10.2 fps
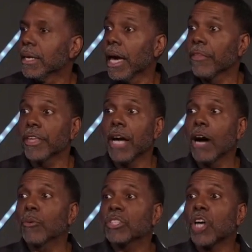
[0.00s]
And the
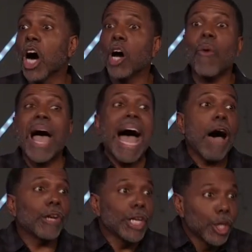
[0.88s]
young ones hung
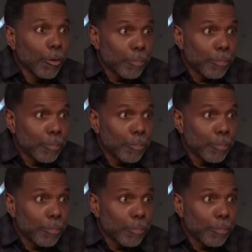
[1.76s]
around a little